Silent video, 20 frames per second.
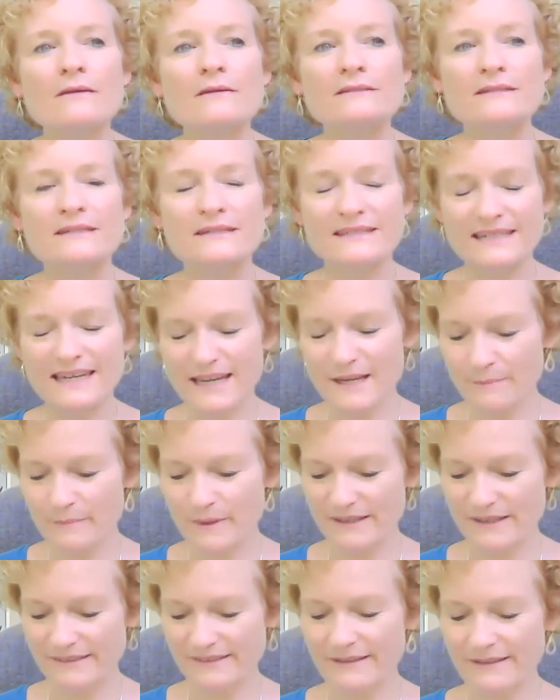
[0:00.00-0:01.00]
to date
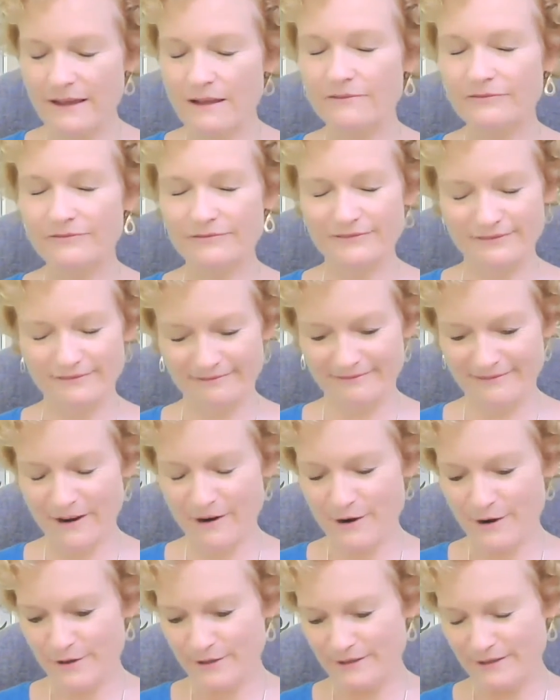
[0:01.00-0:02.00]
myself,
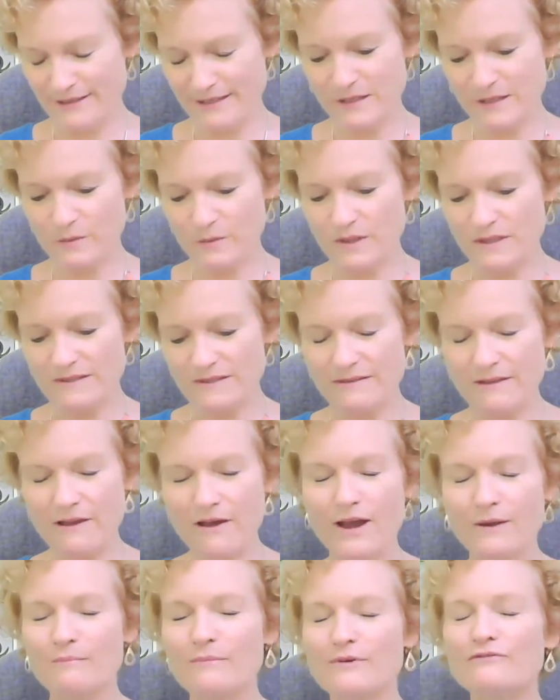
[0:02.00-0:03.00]
Hardin, this was
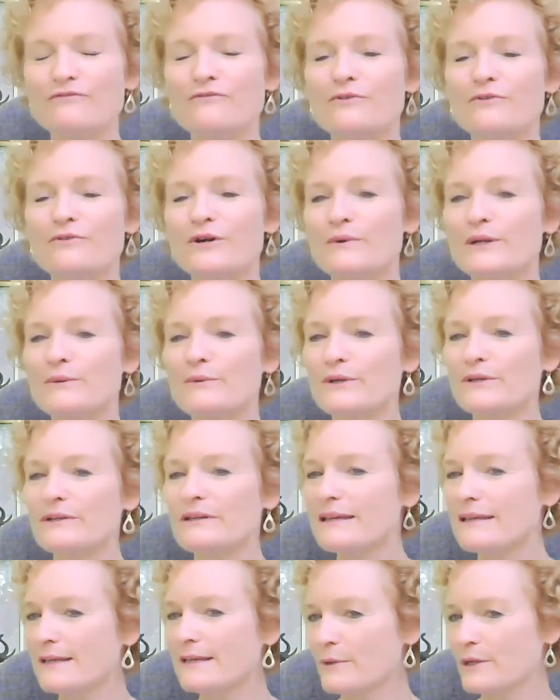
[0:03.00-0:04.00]
long before
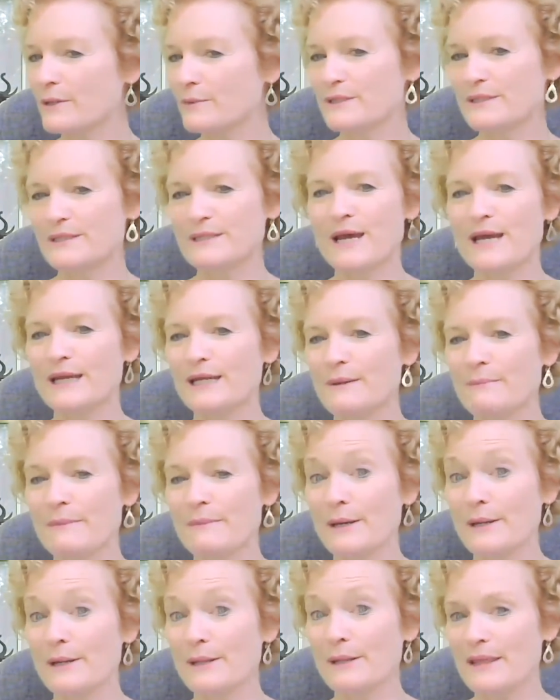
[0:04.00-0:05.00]
anyone was talking
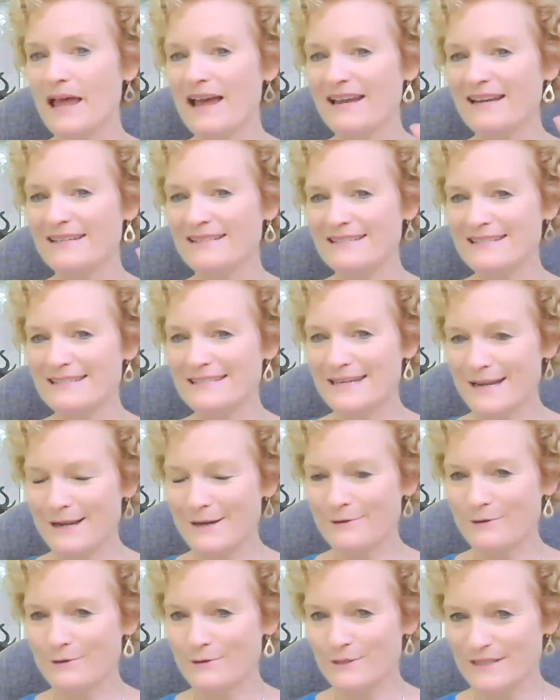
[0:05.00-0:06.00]
about aligned
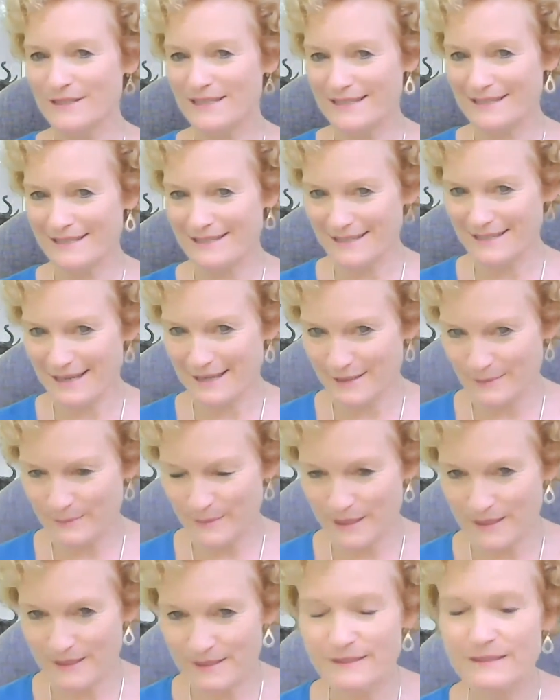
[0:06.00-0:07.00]
standards and
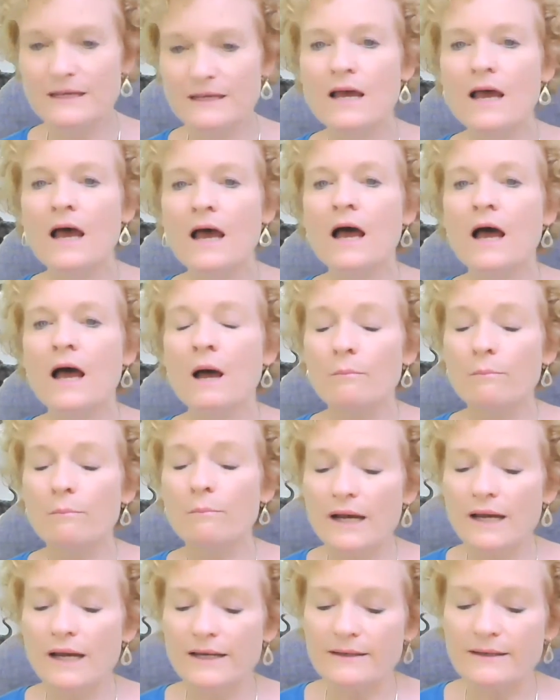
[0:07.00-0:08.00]
assessments.
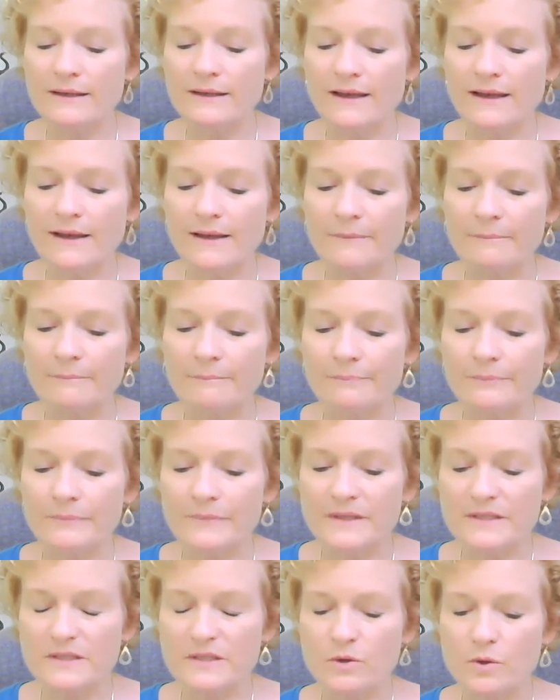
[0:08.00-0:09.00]
But
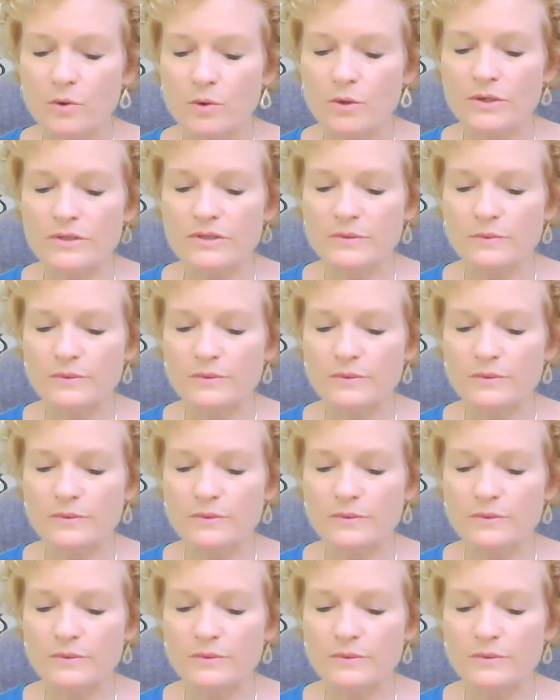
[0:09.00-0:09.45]
this course